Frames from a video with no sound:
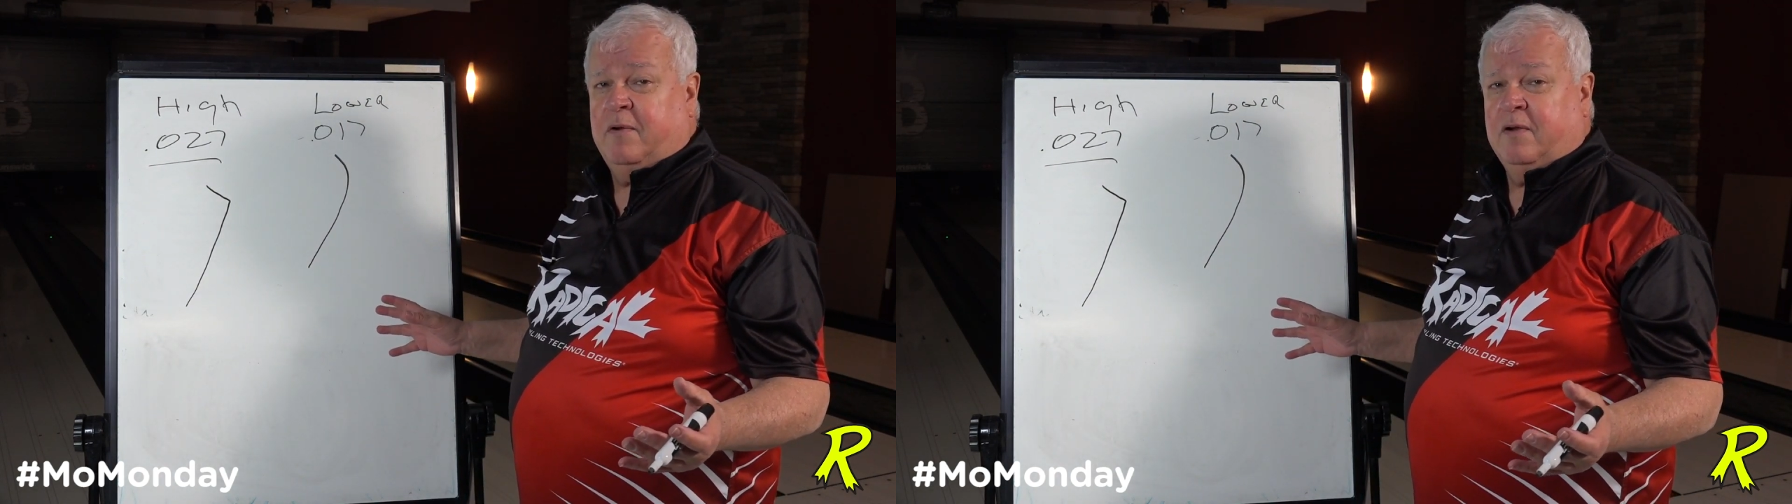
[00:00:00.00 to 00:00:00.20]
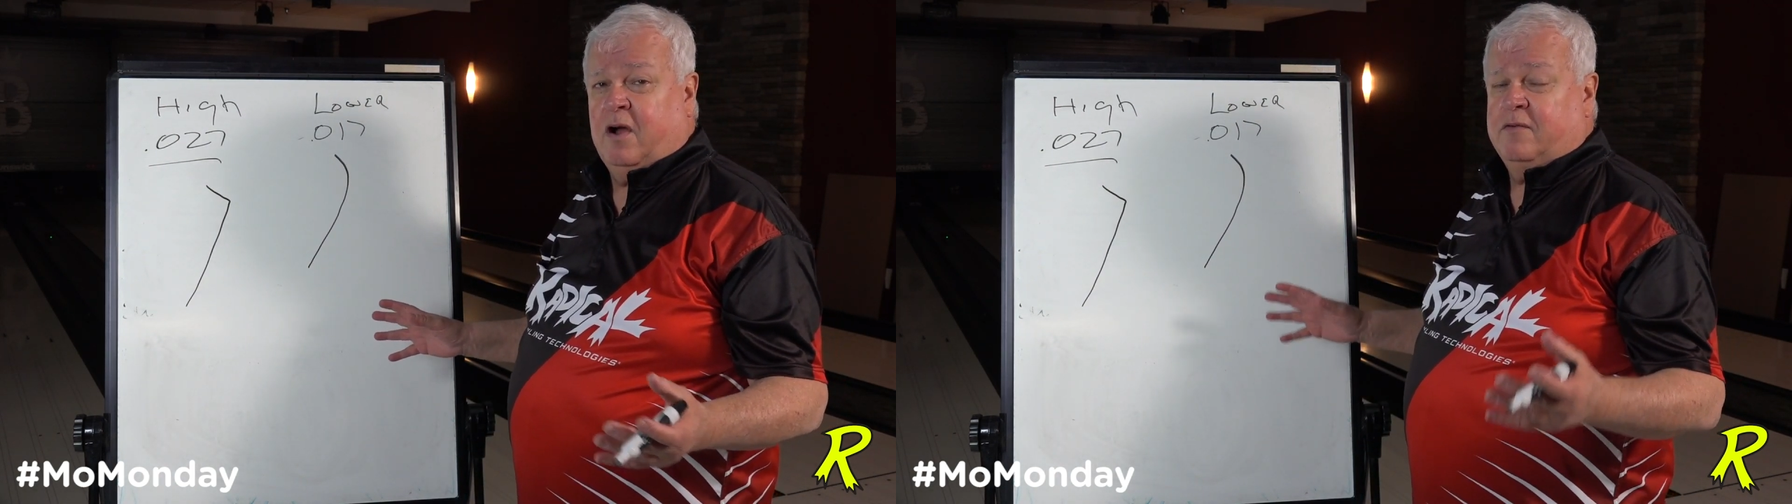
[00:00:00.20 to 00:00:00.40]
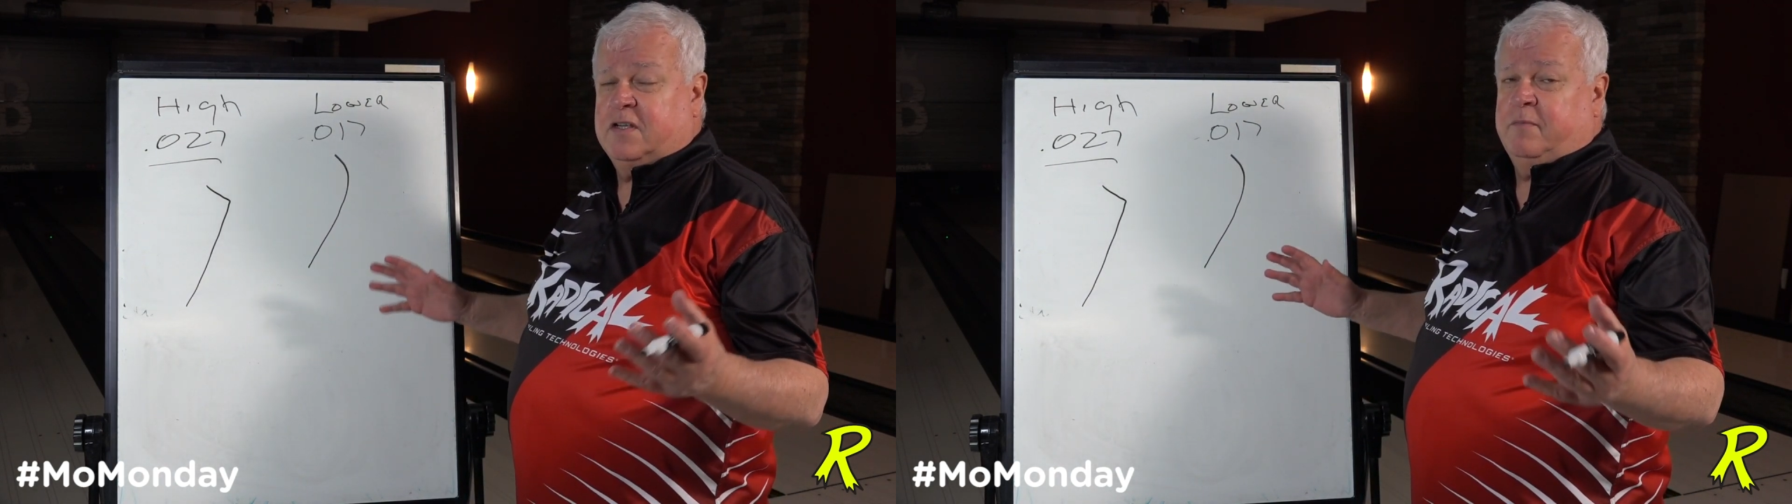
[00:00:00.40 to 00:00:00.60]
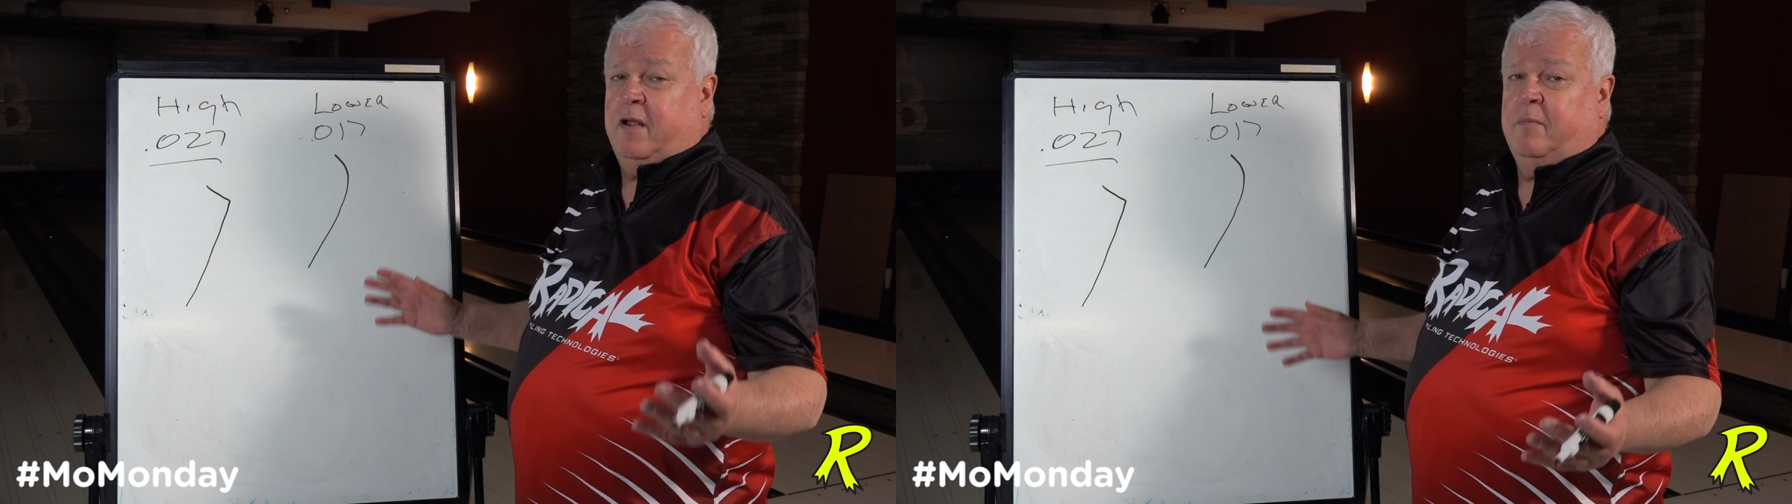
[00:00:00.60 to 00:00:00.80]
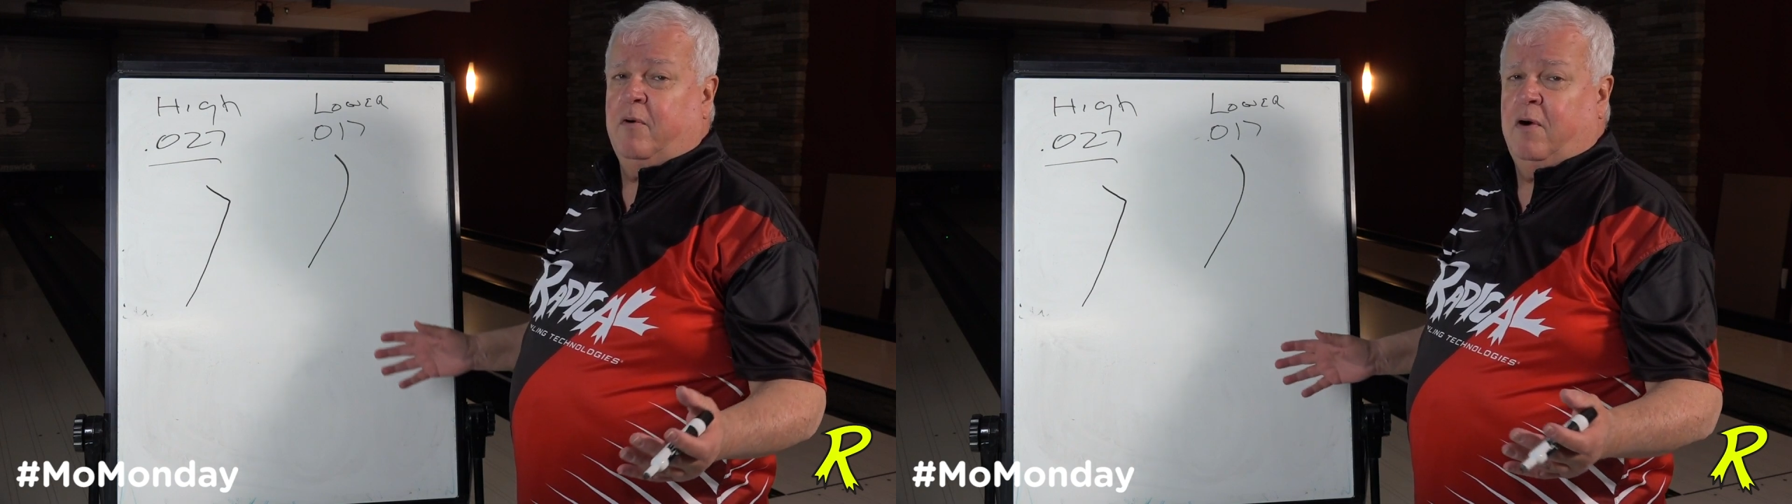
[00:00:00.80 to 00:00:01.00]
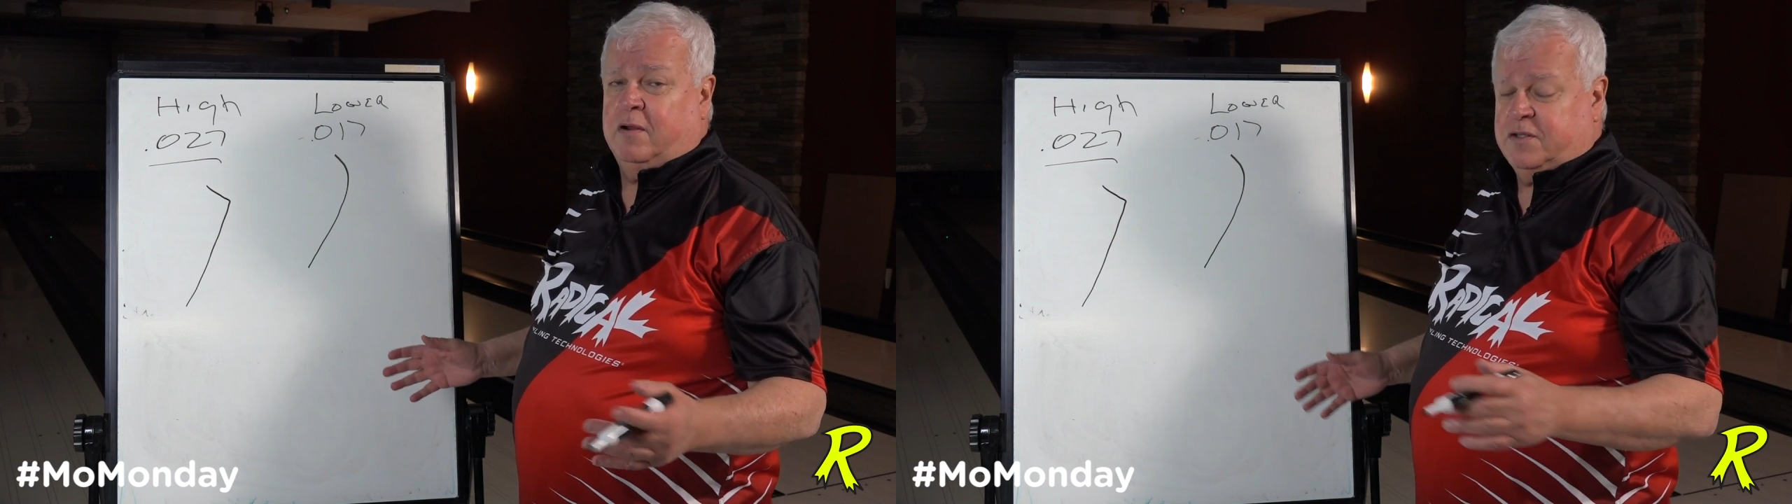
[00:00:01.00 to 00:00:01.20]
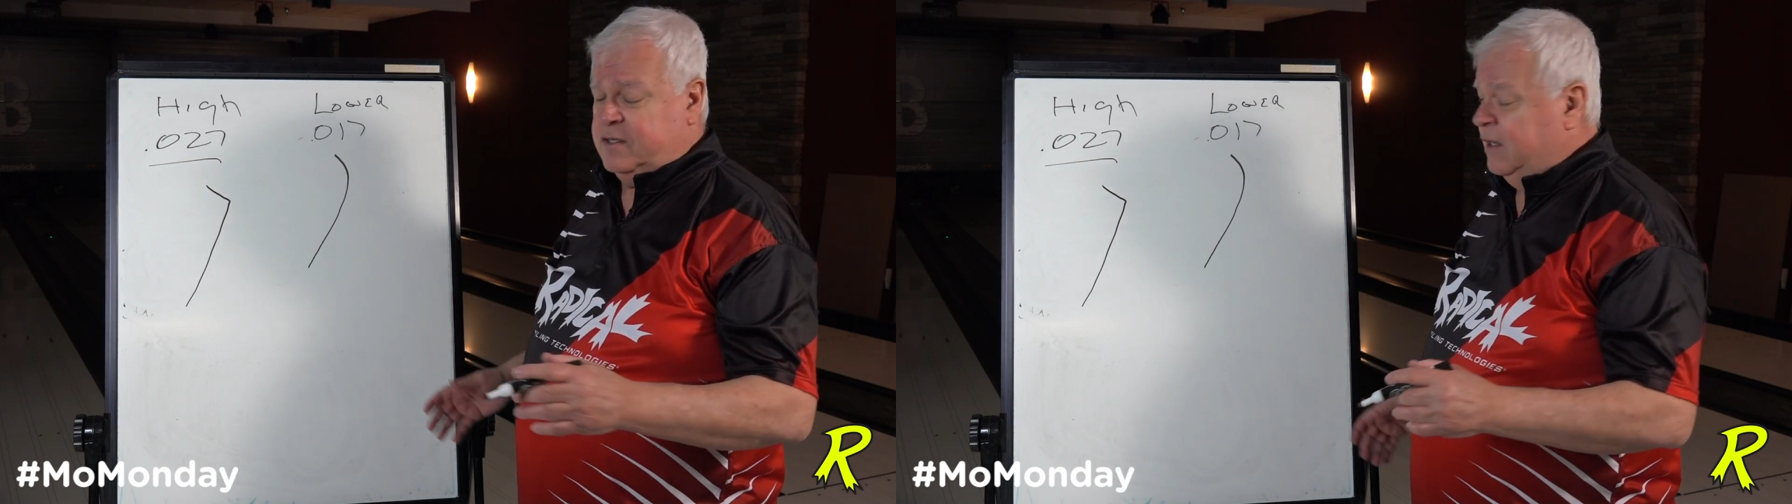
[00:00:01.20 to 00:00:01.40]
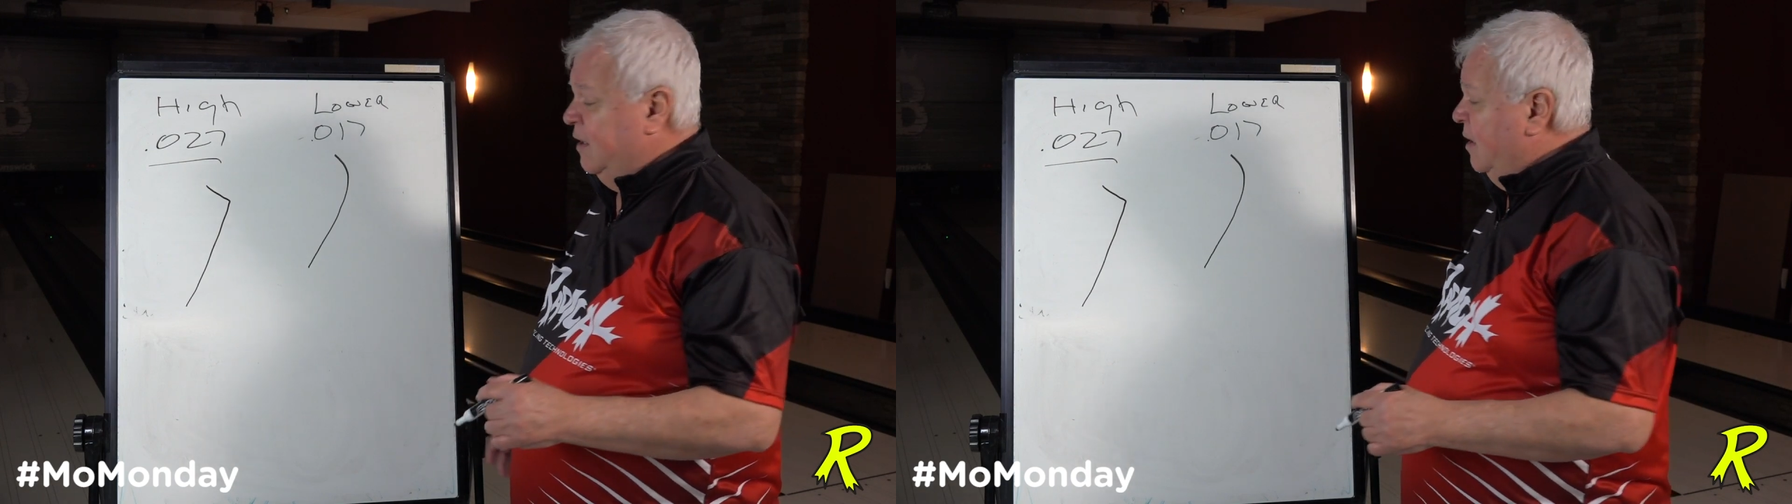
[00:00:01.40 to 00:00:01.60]
cover the same amount of boards,
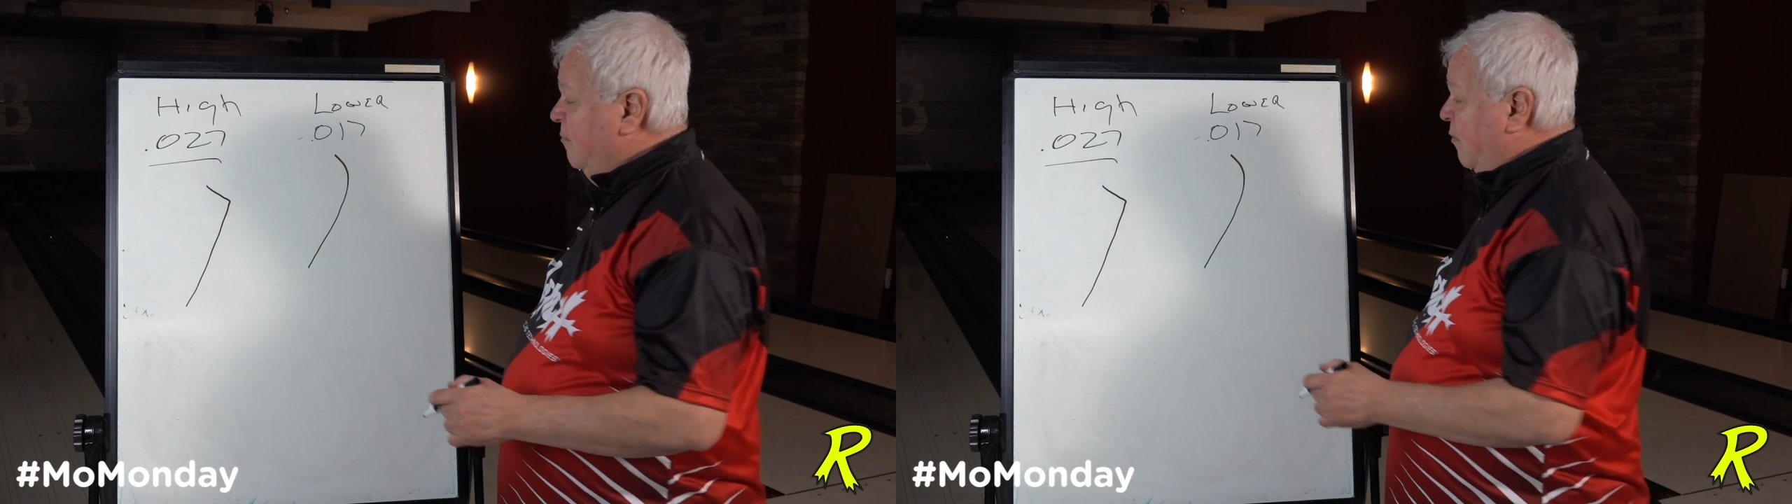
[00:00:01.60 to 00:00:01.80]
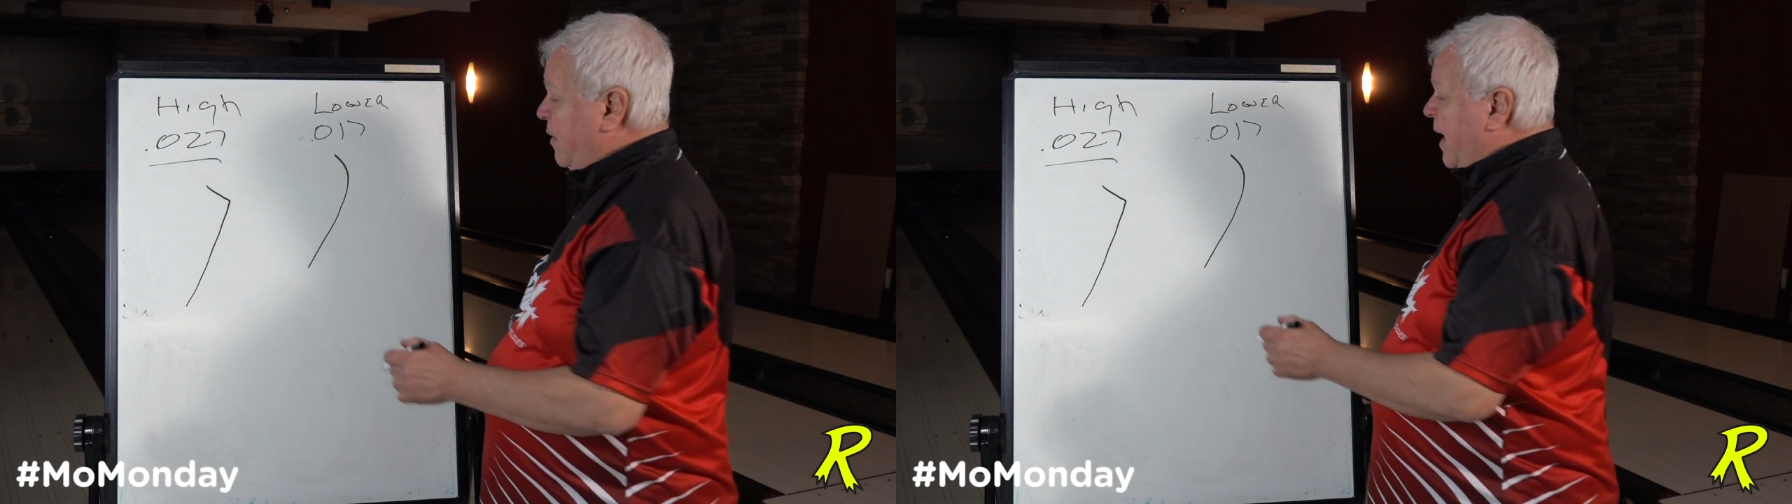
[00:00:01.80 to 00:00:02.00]
but what